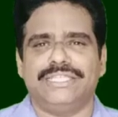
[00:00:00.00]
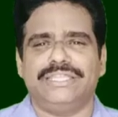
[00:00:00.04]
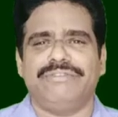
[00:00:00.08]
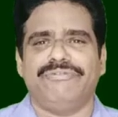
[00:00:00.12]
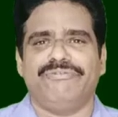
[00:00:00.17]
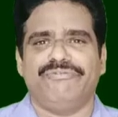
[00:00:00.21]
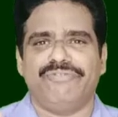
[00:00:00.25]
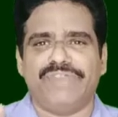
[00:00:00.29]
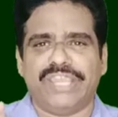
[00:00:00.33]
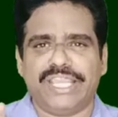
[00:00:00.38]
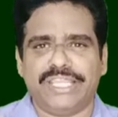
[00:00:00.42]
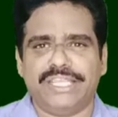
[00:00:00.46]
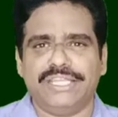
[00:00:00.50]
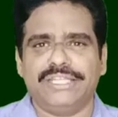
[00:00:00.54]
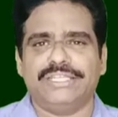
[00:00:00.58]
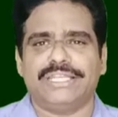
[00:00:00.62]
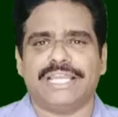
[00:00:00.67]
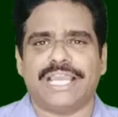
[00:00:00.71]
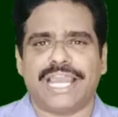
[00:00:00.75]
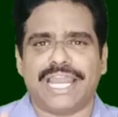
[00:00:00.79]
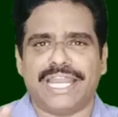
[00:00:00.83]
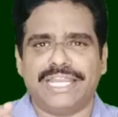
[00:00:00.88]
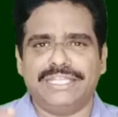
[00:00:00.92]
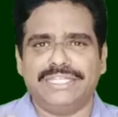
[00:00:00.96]
the
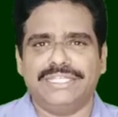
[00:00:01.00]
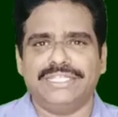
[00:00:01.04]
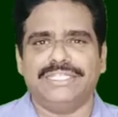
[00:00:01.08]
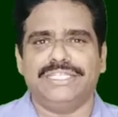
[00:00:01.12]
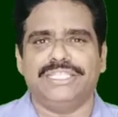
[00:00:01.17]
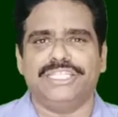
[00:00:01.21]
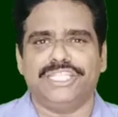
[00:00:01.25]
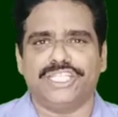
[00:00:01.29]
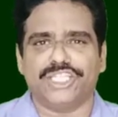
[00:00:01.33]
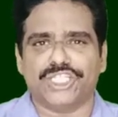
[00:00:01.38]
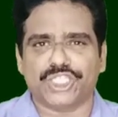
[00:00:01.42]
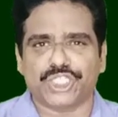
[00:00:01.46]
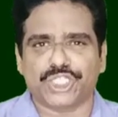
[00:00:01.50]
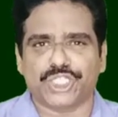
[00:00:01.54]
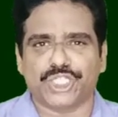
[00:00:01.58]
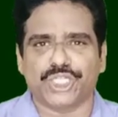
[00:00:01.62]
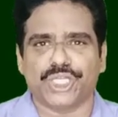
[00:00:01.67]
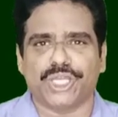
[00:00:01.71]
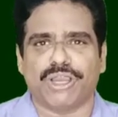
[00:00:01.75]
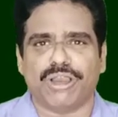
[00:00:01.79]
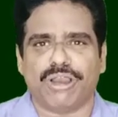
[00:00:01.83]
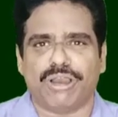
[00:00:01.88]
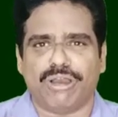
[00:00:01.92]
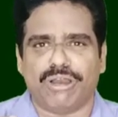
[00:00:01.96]
weight and
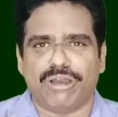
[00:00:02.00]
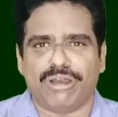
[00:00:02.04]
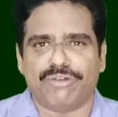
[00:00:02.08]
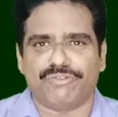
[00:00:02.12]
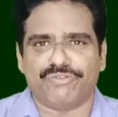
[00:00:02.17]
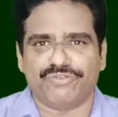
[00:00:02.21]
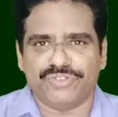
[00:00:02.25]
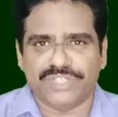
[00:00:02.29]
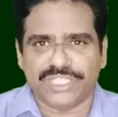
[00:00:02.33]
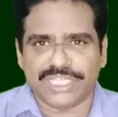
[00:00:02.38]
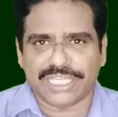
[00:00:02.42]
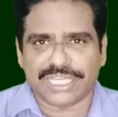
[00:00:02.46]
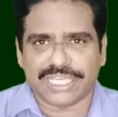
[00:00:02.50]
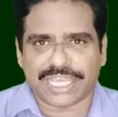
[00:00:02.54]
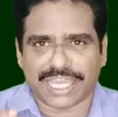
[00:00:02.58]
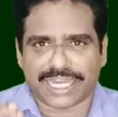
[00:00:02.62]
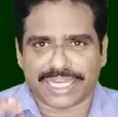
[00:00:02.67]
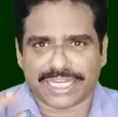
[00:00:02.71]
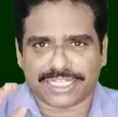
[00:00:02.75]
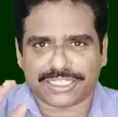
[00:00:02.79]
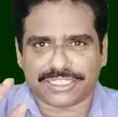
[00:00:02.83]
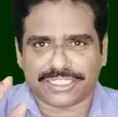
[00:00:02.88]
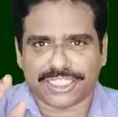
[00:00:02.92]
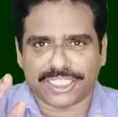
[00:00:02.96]
inertia of the
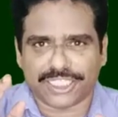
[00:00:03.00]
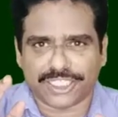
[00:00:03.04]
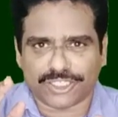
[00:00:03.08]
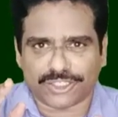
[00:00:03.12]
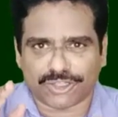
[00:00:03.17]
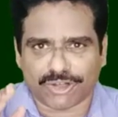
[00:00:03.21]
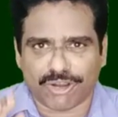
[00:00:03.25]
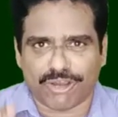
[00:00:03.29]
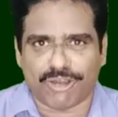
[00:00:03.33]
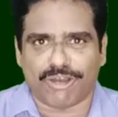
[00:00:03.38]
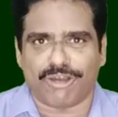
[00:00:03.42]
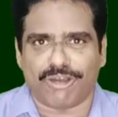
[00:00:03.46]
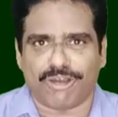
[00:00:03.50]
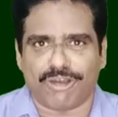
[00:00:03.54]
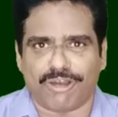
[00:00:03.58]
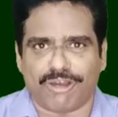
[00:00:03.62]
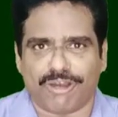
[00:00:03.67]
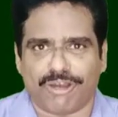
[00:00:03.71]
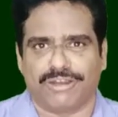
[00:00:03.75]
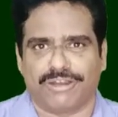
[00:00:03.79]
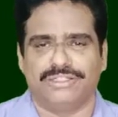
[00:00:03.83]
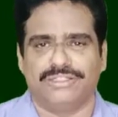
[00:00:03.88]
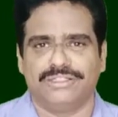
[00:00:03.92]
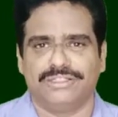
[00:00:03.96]
connecting
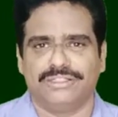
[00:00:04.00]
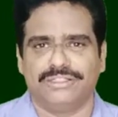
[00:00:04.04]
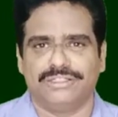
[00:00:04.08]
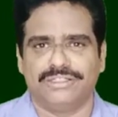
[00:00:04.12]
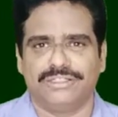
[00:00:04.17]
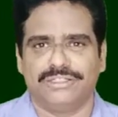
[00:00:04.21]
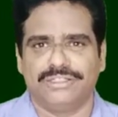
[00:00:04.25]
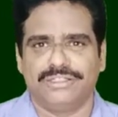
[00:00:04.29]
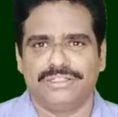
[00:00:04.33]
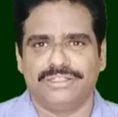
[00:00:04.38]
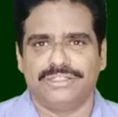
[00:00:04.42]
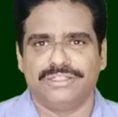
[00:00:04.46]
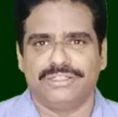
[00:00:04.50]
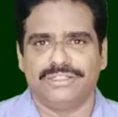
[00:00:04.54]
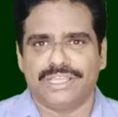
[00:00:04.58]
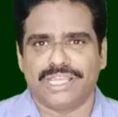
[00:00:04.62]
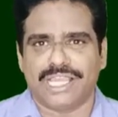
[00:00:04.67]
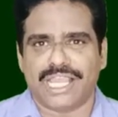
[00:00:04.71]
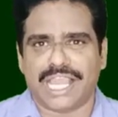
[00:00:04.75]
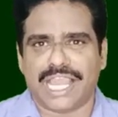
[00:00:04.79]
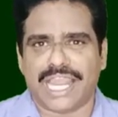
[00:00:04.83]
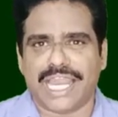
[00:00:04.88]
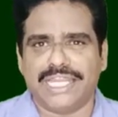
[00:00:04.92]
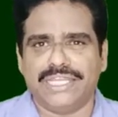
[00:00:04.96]
rod
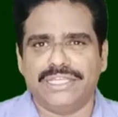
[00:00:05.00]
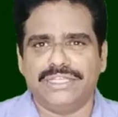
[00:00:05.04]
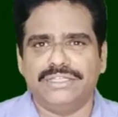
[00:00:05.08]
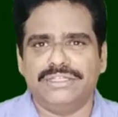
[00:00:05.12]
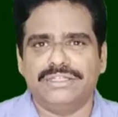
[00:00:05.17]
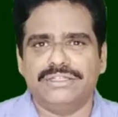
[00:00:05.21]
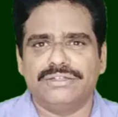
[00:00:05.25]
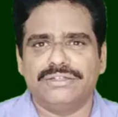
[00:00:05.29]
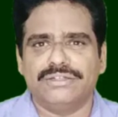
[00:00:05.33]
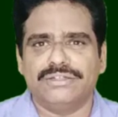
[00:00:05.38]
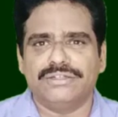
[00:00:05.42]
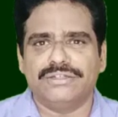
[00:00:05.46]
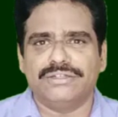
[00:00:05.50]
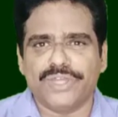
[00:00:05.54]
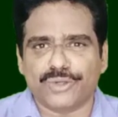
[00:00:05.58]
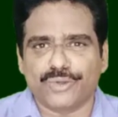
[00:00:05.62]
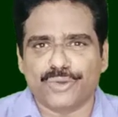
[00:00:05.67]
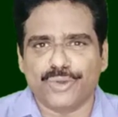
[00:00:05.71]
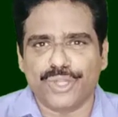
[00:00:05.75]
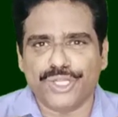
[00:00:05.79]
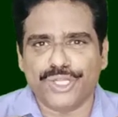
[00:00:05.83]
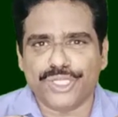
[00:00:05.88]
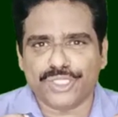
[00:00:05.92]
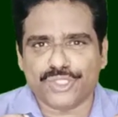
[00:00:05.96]
and we
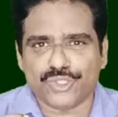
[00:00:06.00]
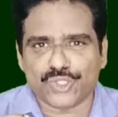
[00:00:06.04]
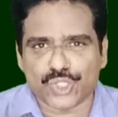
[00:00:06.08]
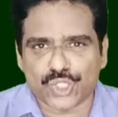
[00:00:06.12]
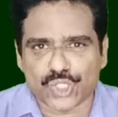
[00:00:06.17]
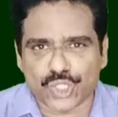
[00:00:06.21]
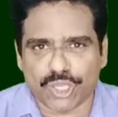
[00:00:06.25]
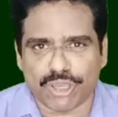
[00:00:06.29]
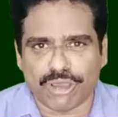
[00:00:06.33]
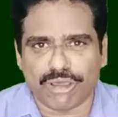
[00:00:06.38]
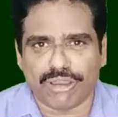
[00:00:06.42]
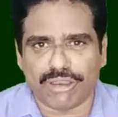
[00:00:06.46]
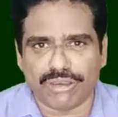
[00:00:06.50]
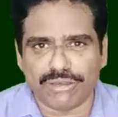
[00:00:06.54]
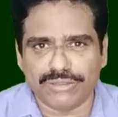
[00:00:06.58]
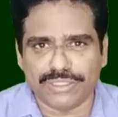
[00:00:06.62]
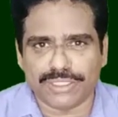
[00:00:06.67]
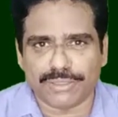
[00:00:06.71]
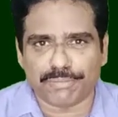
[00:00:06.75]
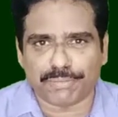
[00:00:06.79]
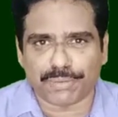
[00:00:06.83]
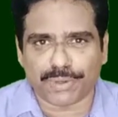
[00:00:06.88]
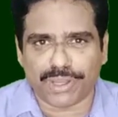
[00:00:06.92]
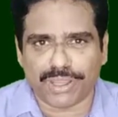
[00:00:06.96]
are going to solve
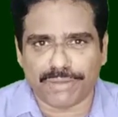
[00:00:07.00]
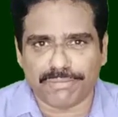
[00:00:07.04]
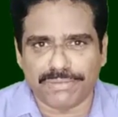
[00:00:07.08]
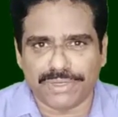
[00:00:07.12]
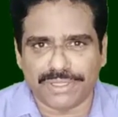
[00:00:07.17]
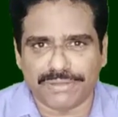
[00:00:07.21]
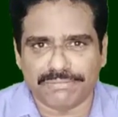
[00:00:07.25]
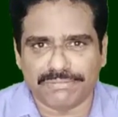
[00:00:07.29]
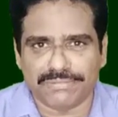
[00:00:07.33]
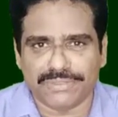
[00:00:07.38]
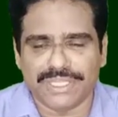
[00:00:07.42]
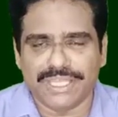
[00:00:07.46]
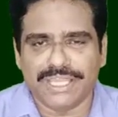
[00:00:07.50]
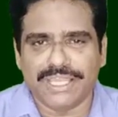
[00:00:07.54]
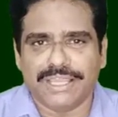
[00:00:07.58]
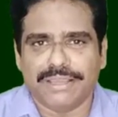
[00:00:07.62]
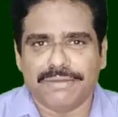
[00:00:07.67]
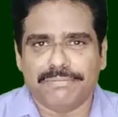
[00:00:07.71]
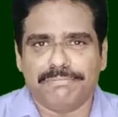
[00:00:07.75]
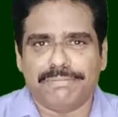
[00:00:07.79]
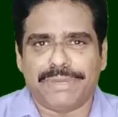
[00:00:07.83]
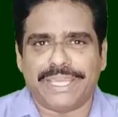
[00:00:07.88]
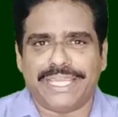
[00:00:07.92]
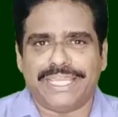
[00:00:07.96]
the problem
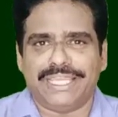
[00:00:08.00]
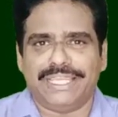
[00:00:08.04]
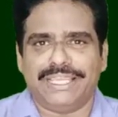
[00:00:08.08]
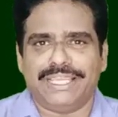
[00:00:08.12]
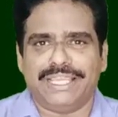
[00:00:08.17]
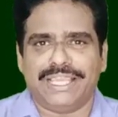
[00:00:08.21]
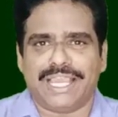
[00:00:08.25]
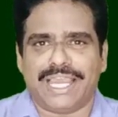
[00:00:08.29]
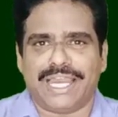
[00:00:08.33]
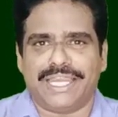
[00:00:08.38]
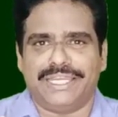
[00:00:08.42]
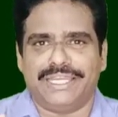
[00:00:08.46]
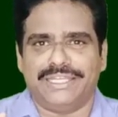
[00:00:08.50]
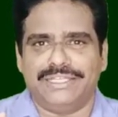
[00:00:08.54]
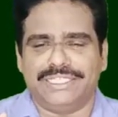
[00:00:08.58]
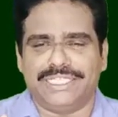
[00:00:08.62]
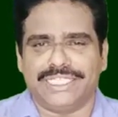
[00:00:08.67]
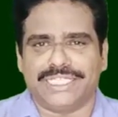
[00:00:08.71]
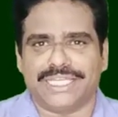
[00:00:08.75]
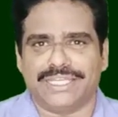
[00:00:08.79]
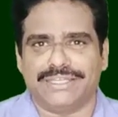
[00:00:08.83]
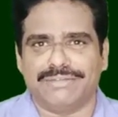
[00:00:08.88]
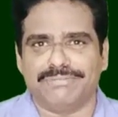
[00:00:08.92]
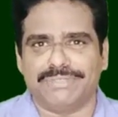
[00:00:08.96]
by
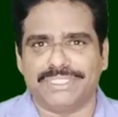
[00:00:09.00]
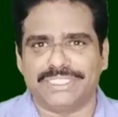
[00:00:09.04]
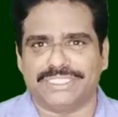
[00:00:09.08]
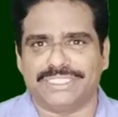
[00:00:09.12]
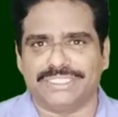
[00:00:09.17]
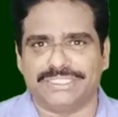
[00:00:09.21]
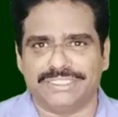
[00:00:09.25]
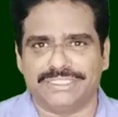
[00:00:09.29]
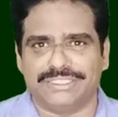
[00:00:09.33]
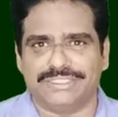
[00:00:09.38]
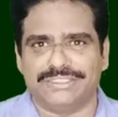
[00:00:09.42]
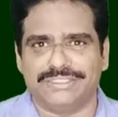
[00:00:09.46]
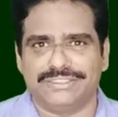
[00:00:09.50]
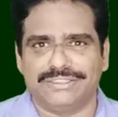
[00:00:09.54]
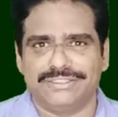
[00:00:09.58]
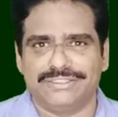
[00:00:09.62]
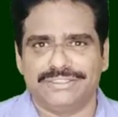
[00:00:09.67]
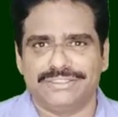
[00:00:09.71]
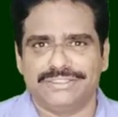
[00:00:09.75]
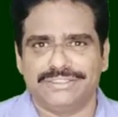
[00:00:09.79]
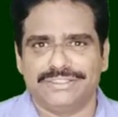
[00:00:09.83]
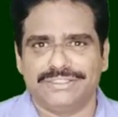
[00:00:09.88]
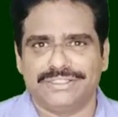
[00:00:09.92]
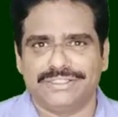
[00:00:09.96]
analytical method.
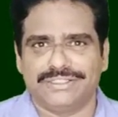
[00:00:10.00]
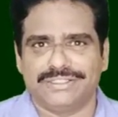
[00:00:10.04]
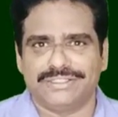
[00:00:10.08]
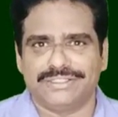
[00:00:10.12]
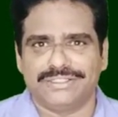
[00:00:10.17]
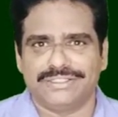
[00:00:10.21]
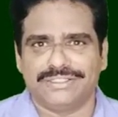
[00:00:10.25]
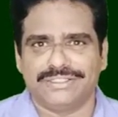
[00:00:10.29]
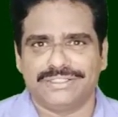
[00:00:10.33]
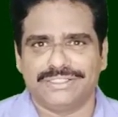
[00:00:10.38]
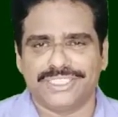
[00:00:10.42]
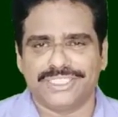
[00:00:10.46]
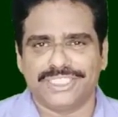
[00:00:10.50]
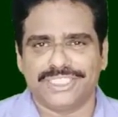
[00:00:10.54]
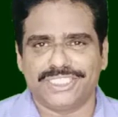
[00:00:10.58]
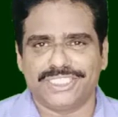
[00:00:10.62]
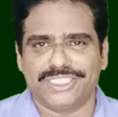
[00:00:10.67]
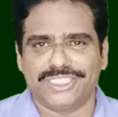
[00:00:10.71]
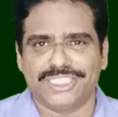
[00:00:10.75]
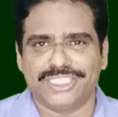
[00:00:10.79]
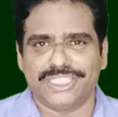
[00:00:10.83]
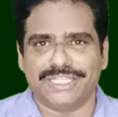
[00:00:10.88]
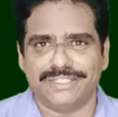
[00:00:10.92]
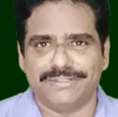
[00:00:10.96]
Is that
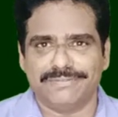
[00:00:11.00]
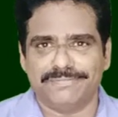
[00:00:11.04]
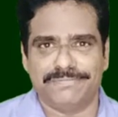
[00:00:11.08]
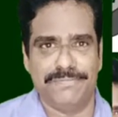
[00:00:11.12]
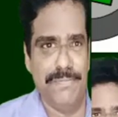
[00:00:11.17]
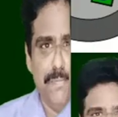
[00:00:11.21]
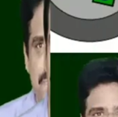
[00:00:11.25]
clear?